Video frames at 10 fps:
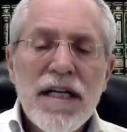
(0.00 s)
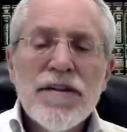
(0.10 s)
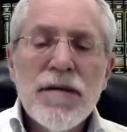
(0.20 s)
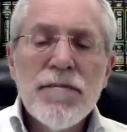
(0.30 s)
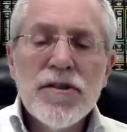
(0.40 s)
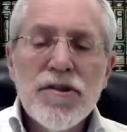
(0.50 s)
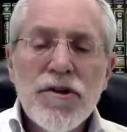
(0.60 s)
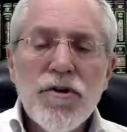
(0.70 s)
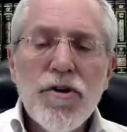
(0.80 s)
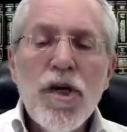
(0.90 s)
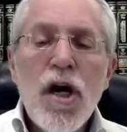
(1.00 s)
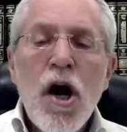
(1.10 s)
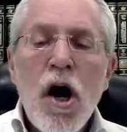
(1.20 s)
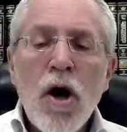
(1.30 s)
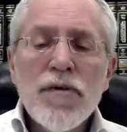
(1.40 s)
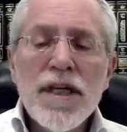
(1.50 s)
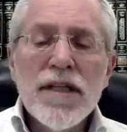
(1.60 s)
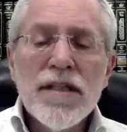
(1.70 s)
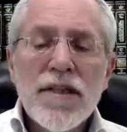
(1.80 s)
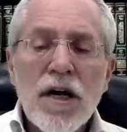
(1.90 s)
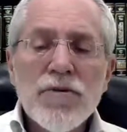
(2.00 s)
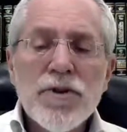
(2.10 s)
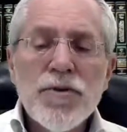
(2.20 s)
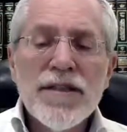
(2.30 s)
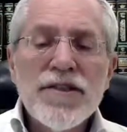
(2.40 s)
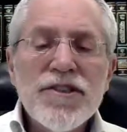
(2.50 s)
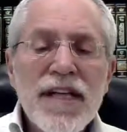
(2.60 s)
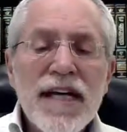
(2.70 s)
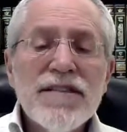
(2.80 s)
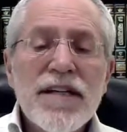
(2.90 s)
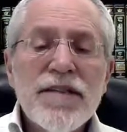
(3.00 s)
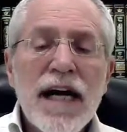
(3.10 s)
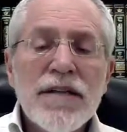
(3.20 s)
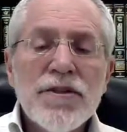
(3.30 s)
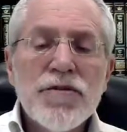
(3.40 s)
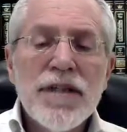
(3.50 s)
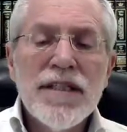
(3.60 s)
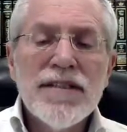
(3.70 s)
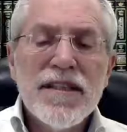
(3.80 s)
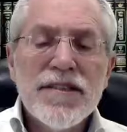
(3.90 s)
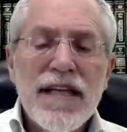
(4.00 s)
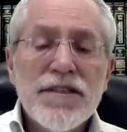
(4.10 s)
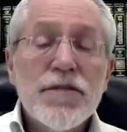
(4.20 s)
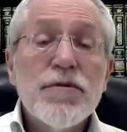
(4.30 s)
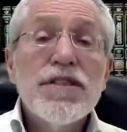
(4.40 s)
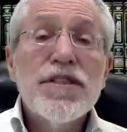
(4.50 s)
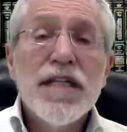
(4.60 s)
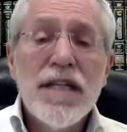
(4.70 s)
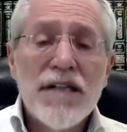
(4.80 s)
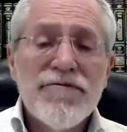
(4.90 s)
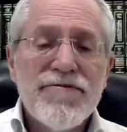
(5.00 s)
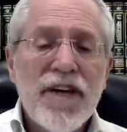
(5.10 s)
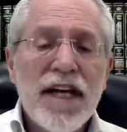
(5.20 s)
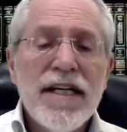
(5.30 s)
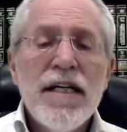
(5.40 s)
Number two, only an adult who understands idolatry and its accessories can nullify.